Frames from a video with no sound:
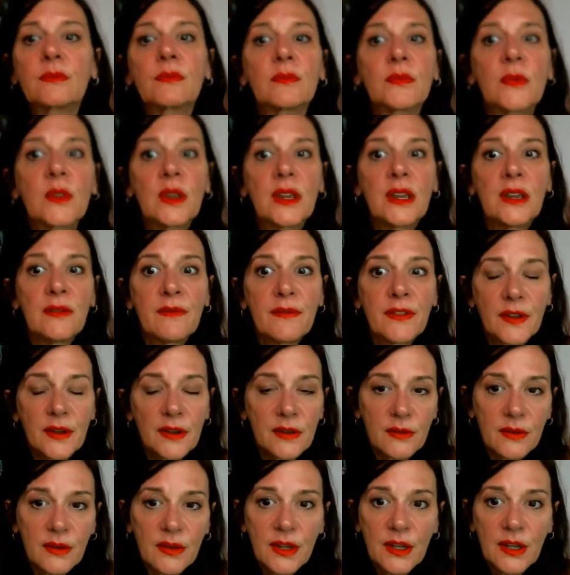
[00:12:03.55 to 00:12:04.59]
leave
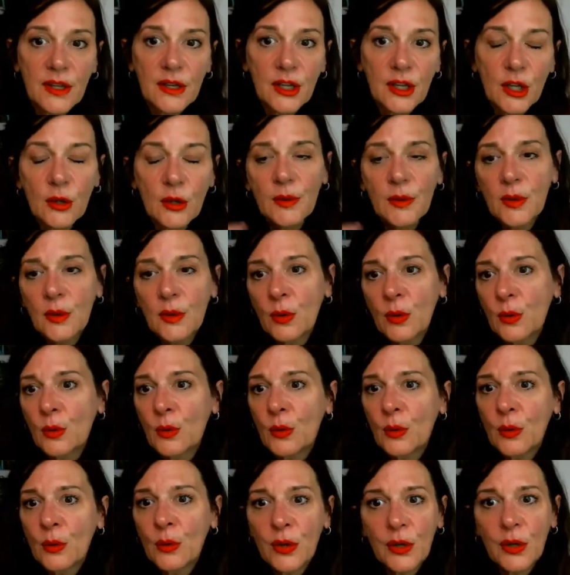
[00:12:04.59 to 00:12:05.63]
the
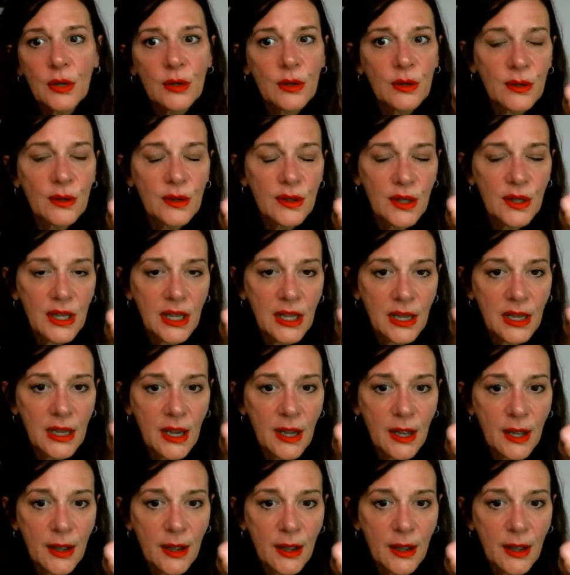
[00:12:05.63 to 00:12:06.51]
cubicle, the